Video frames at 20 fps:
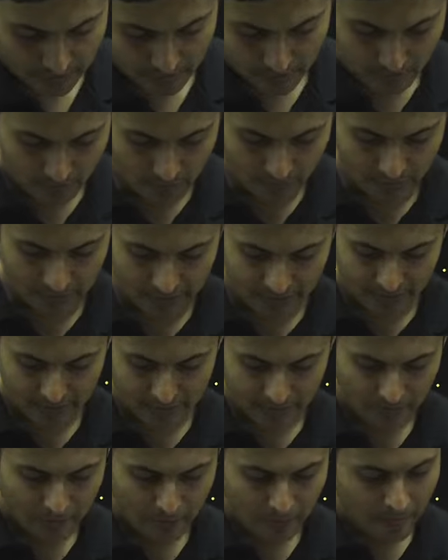perfect.
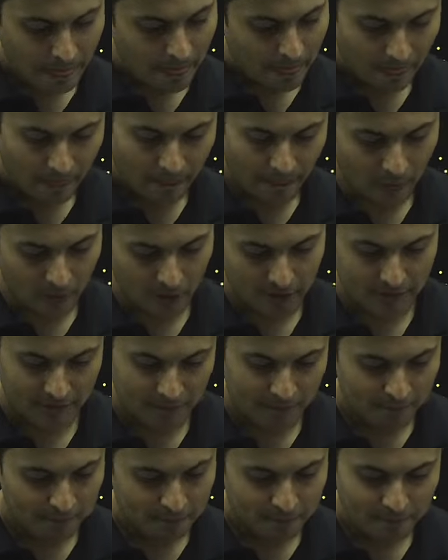Awesome.
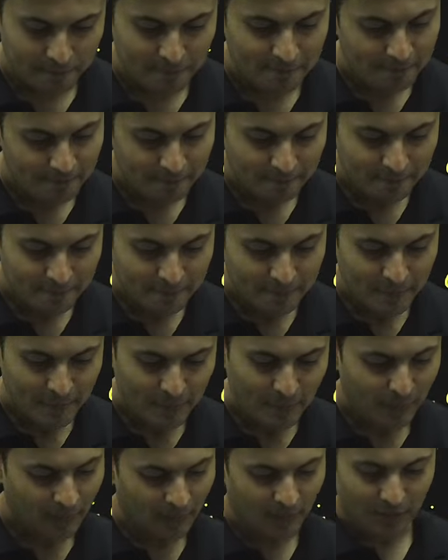
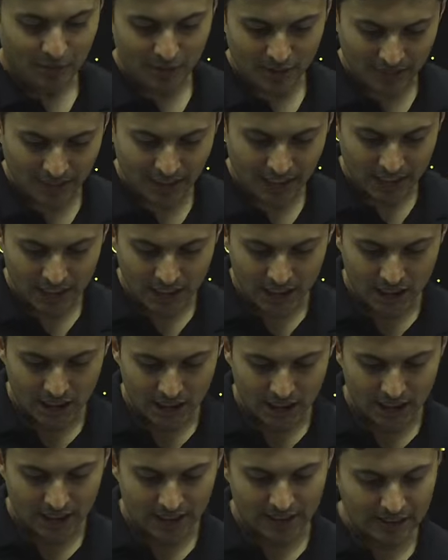Great.
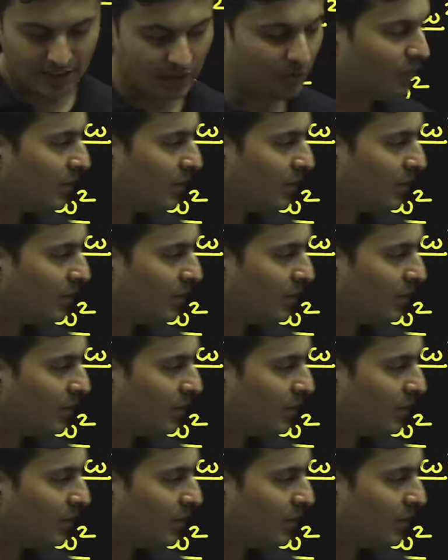Let's see which